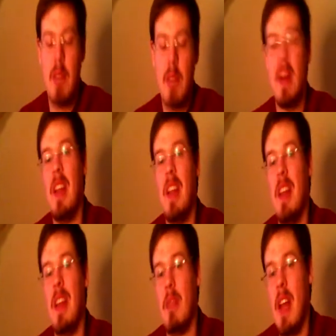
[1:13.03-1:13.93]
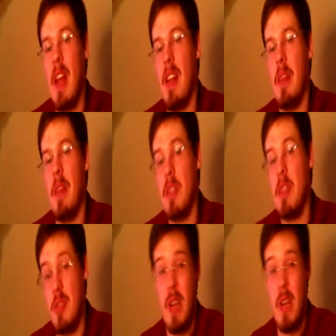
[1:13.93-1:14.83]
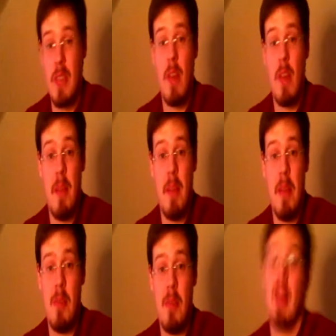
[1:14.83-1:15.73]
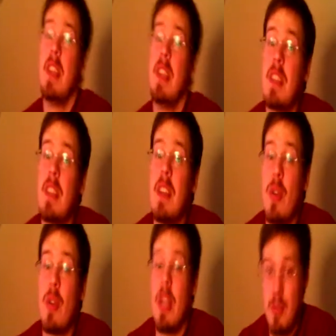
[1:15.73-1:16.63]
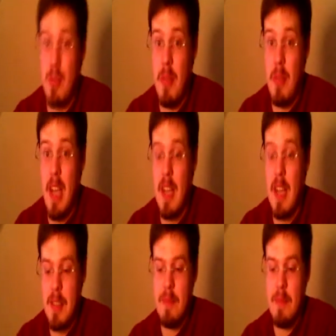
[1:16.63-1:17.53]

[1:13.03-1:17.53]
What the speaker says: but in reality it was a trick to rob people, at least according to Iyas.